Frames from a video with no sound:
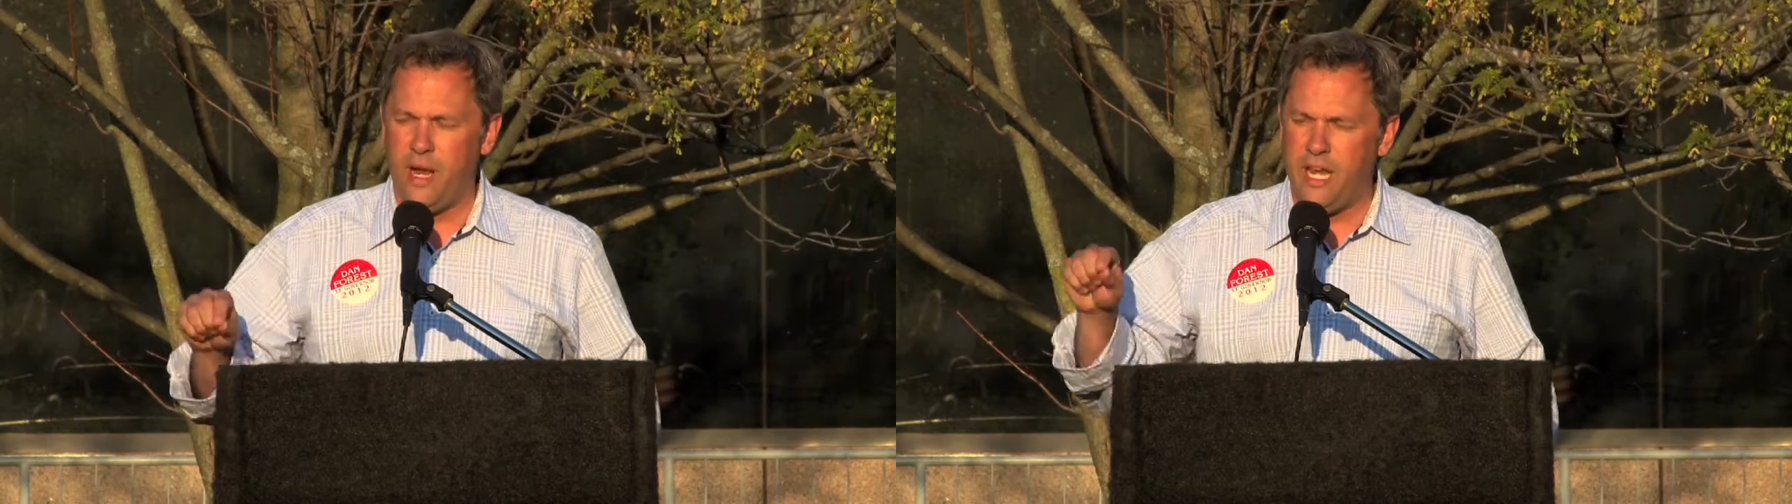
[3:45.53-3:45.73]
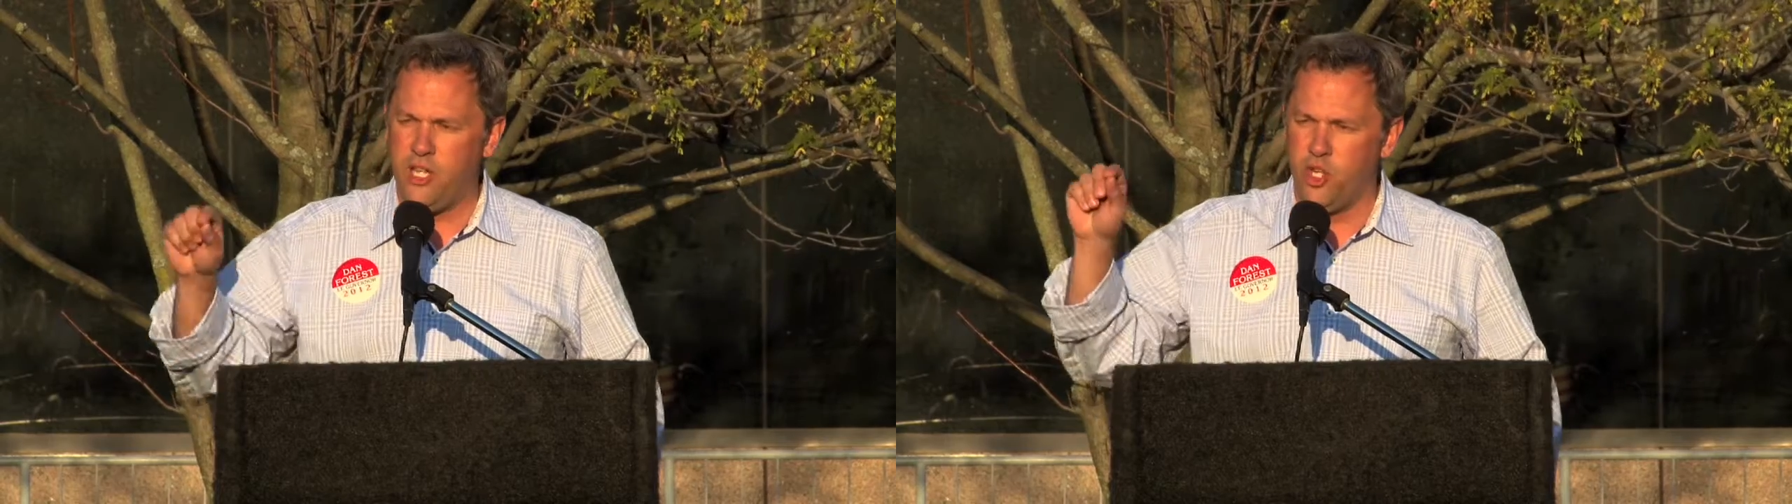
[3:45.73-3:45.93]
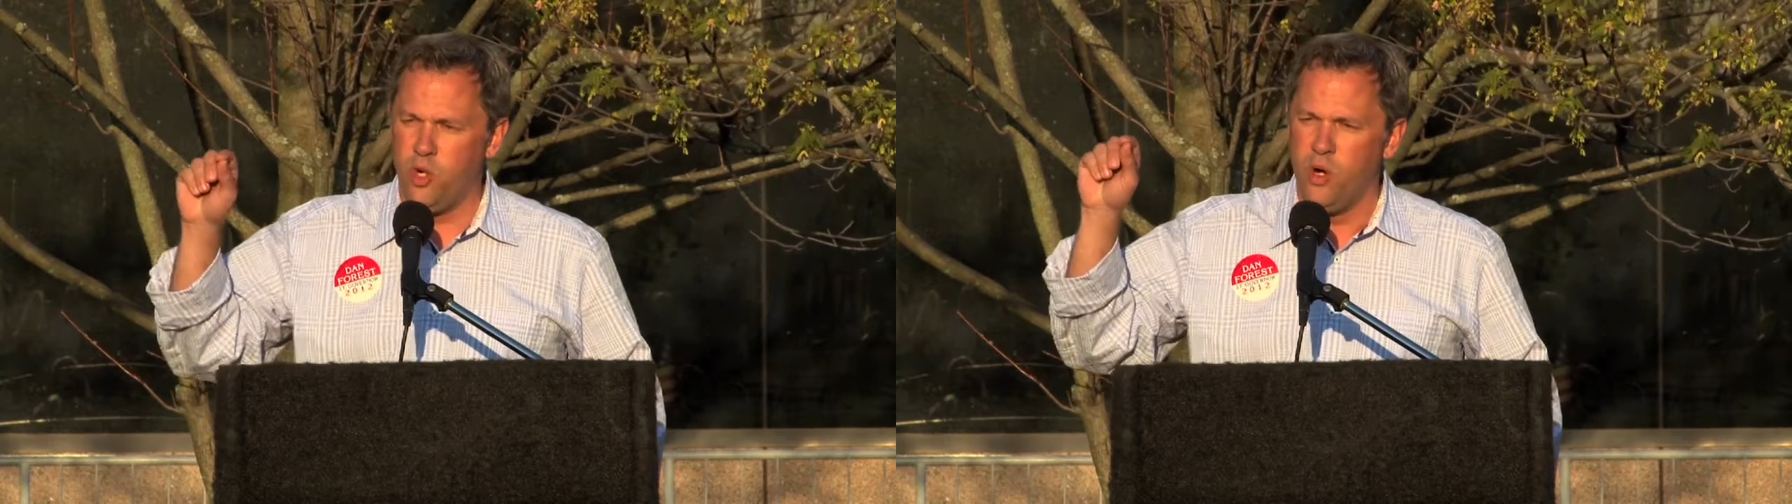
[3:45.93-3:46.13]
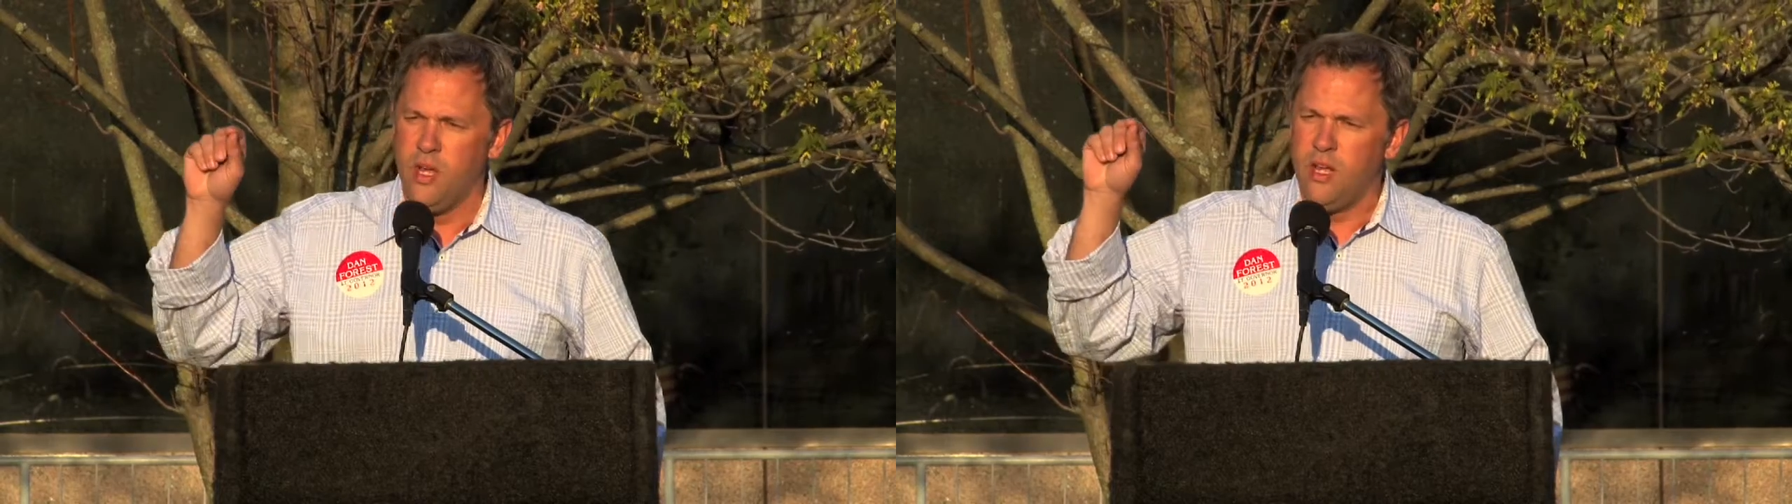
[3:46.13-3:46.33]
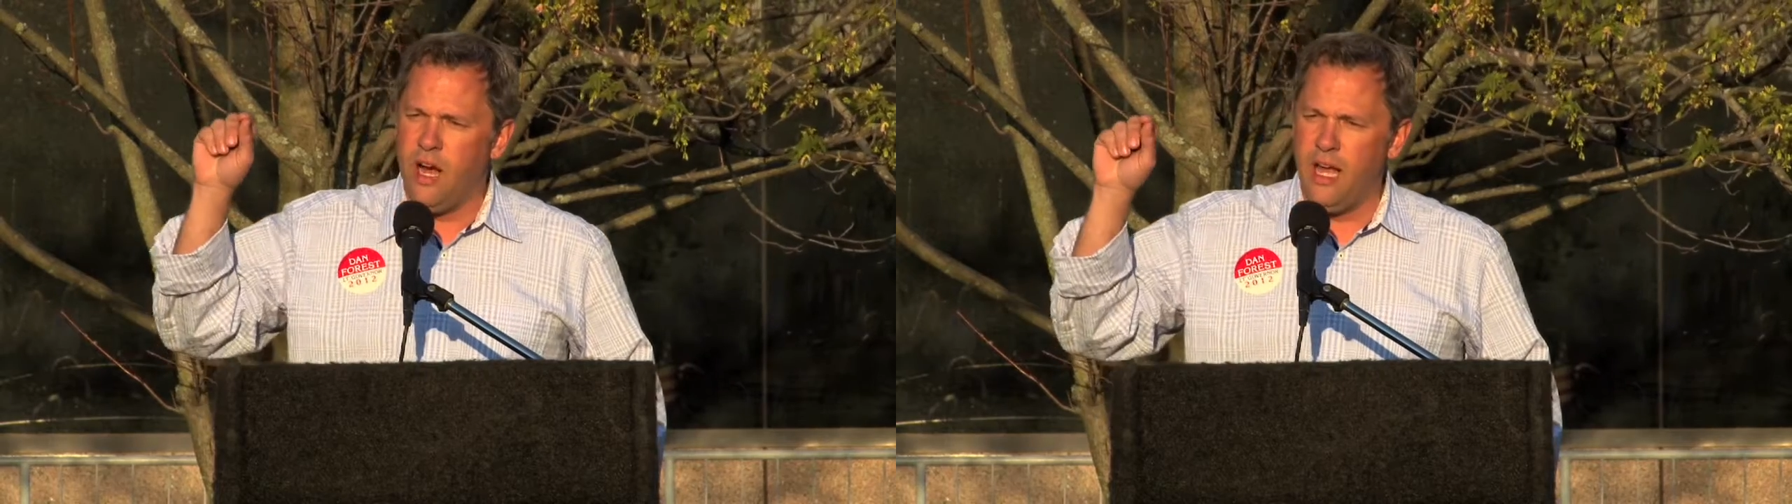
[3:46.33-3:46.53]
We need to
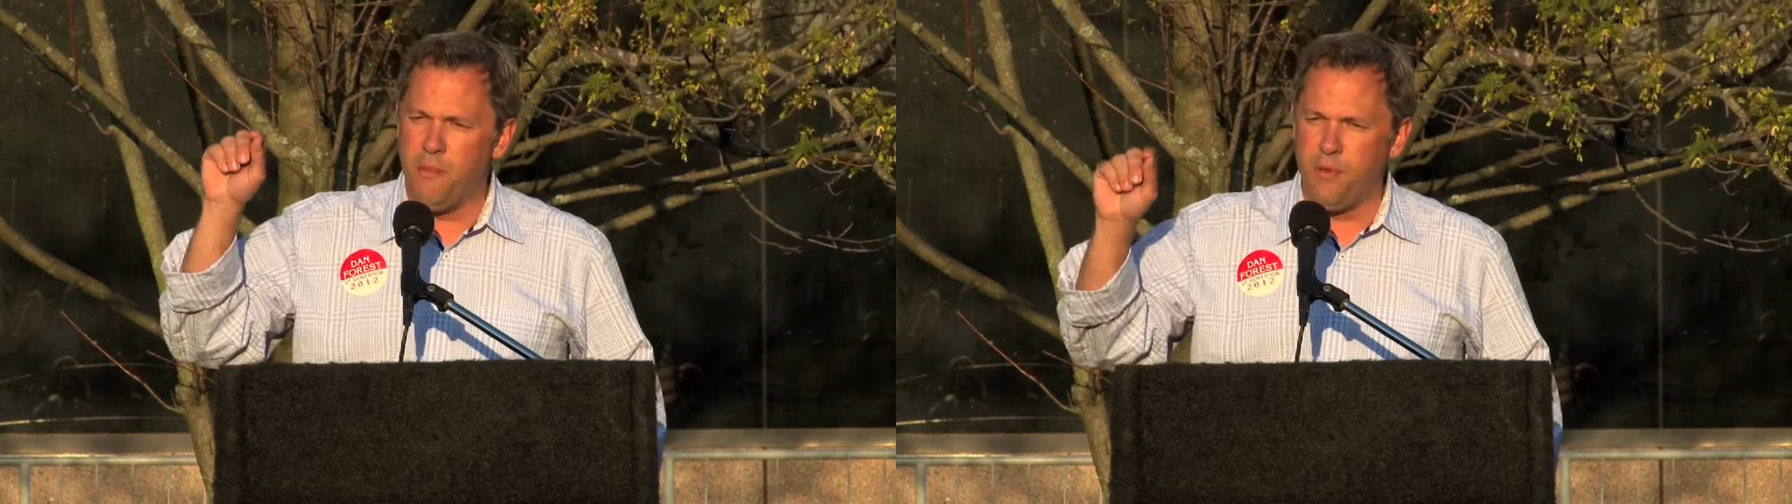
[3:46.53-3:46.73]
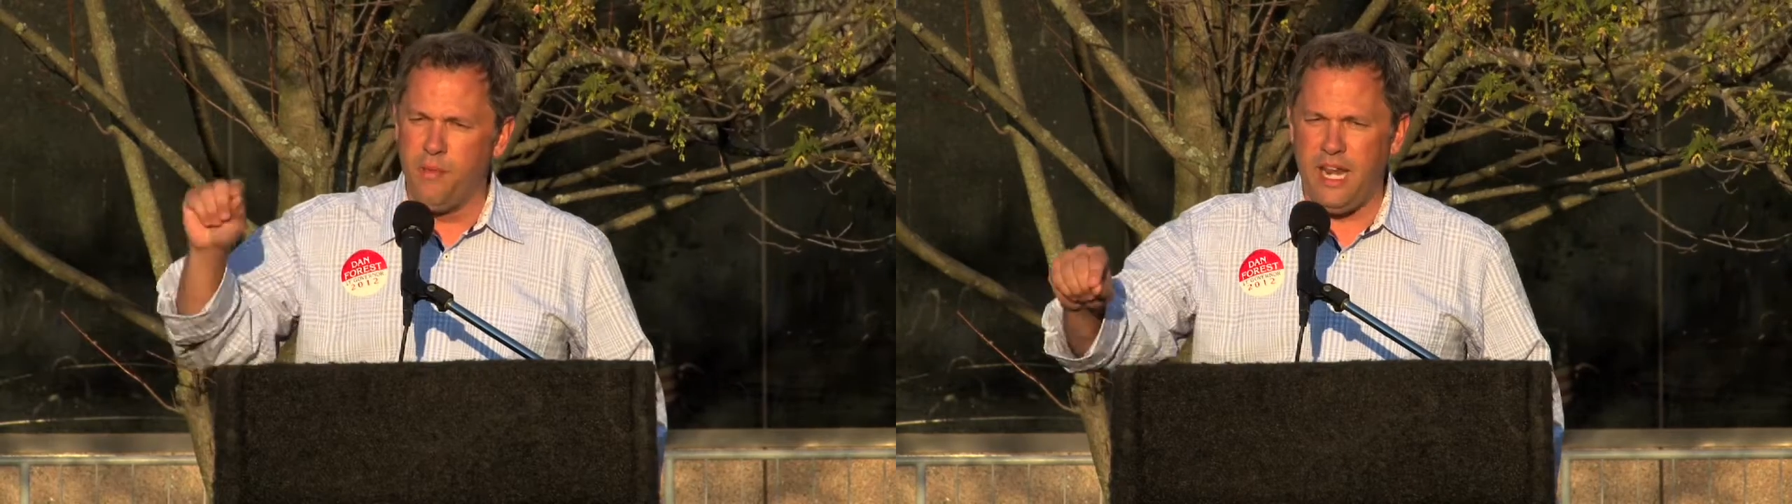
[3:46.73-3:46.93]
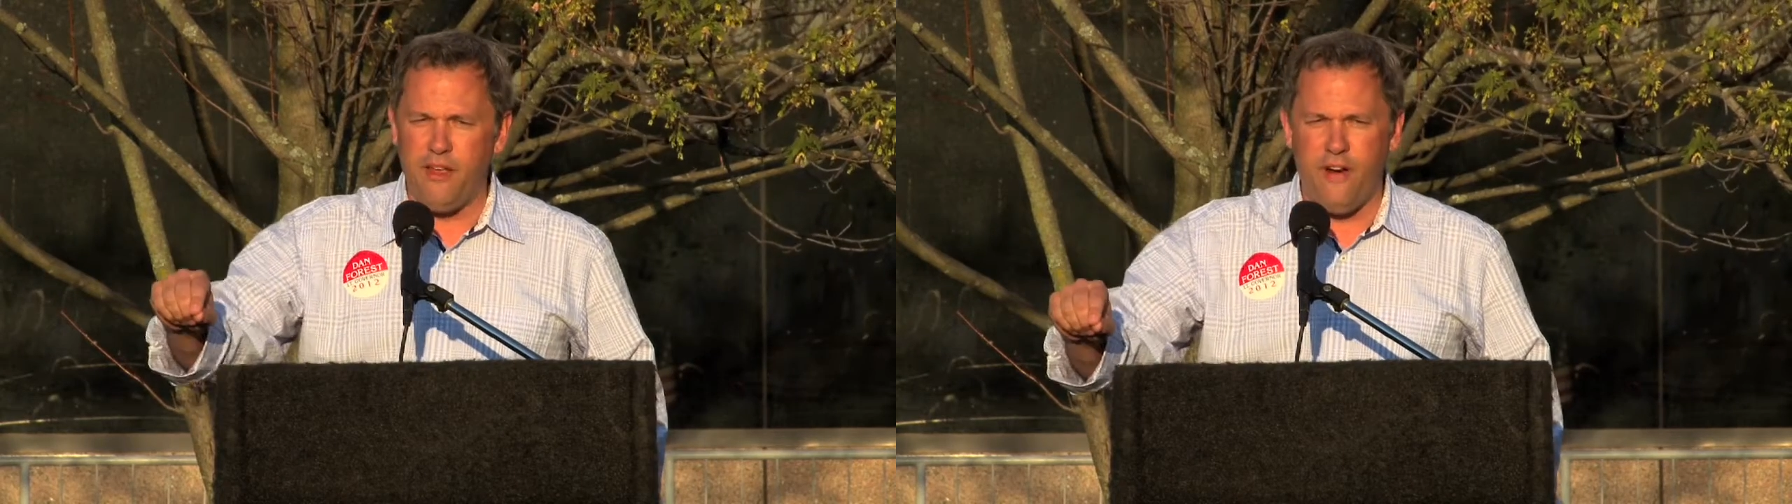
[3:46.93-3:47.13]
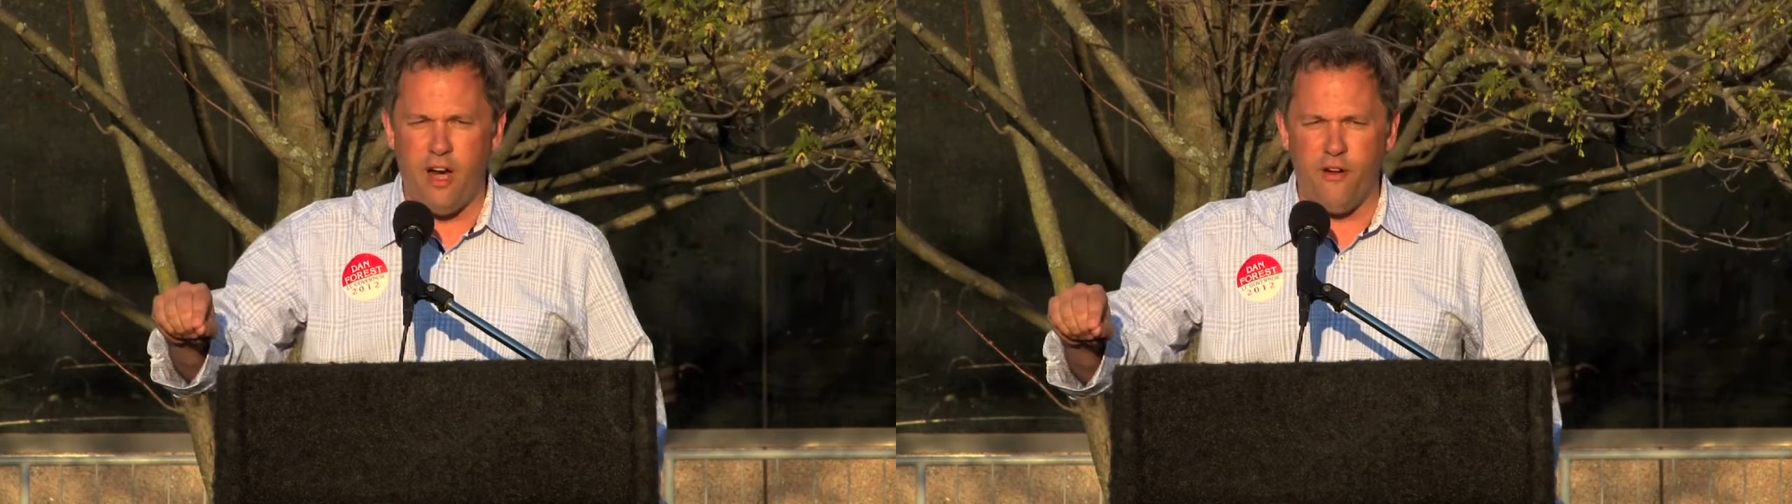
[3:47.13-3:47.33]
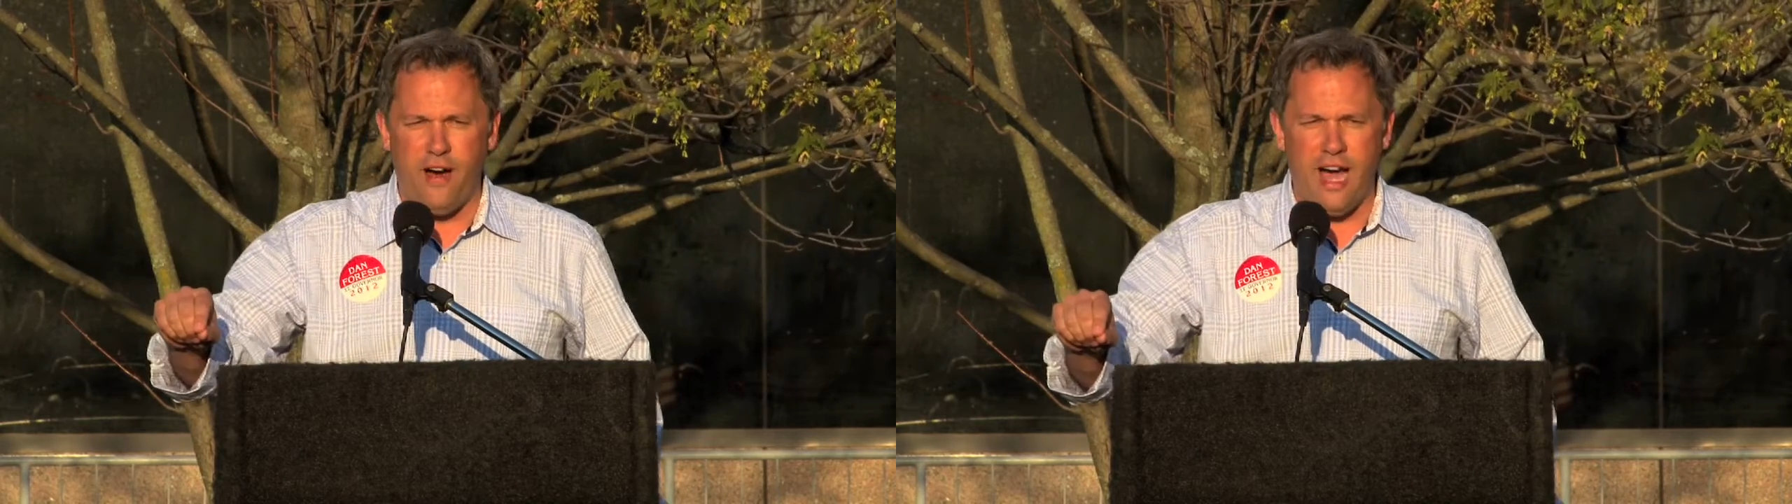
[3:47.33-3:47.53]
implement
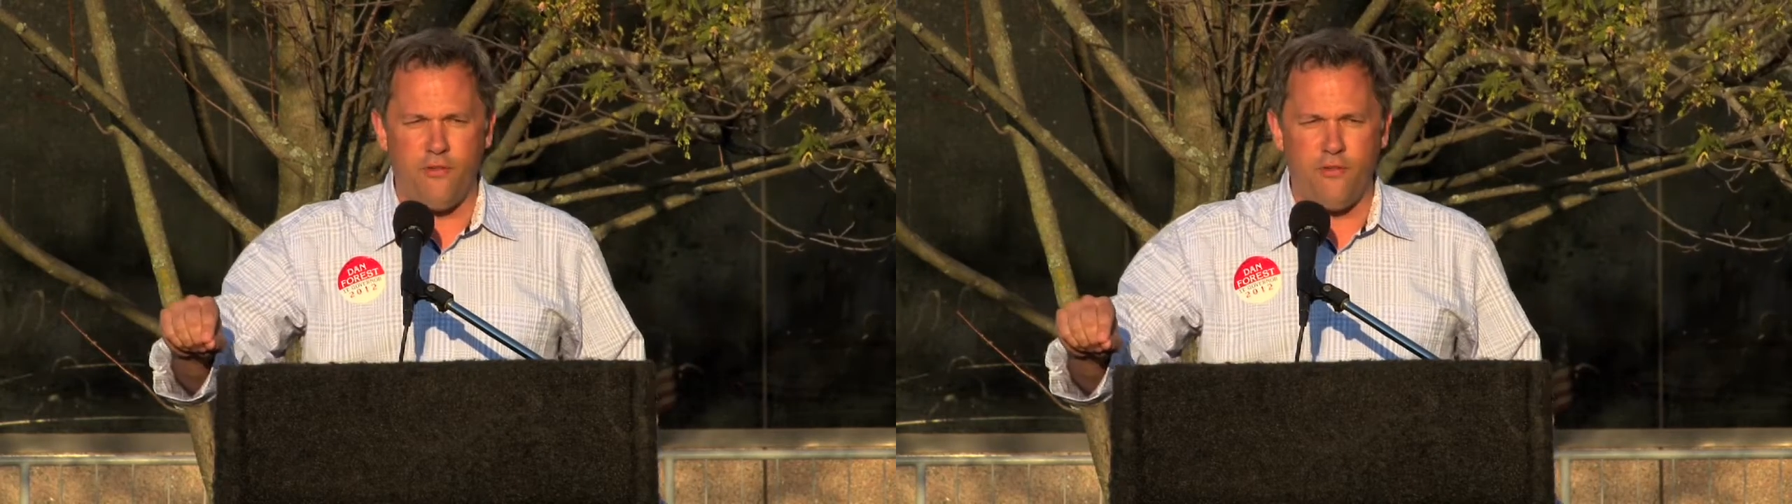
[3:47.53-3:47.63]
E-Verify